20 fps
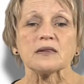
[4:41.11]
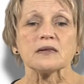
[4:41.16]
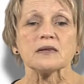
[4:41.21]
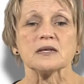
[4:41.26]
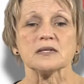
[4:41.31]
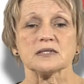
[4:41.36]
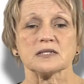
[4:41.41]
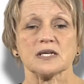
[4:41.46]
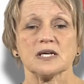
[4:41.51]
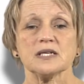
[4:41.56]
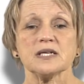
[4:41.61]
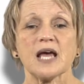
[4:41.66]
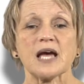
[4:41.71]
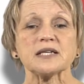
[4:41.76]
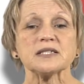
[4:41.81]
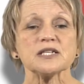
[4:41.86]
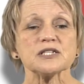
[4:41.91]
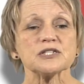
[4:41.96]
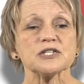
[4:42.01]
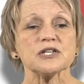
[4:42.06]
It's
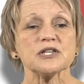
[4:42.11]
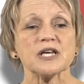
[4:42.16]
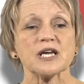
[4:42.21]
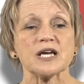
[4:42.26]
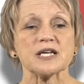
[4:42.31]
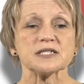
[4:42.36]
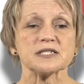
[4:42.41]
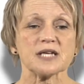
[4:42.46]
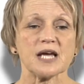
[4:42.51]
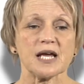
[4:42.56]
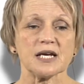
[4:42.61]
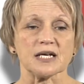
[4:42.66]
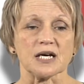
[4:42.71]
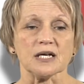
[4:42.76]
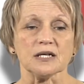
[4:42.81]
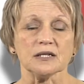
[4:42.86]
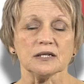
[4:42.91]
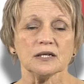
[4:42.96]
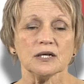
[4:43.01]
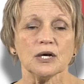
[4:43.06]
connected to the
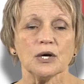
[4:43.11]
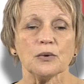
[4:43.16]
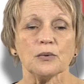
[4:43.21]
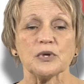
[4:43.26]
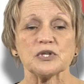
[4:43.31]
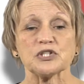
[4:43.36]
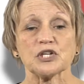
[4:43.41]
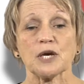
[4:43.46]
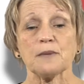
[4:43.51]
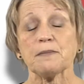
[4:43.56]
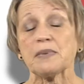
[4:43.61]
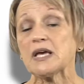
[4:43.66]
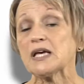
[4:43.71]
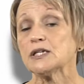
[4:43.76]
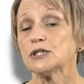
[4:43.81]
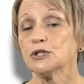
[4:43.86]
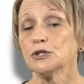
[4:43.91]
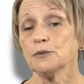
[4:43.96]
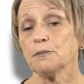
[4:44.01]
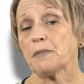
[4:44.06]
antenna, which can be a
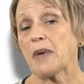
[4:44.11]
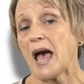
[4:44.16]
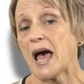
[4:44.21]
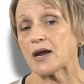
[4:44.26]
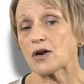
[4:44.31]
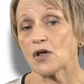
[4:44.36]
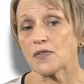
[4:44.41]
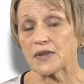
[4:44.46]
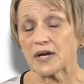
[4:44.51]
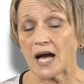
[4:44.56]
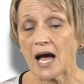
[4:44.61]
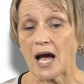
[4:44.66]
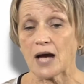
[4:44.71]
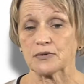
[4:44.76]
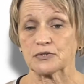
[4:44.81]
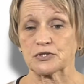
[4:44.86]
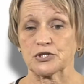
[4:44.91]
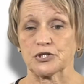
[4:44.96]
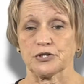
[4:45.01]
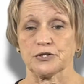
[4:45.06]
loop pad on the
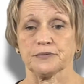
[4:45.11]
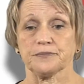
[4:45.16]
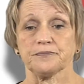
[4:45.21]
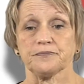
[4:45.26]
counter,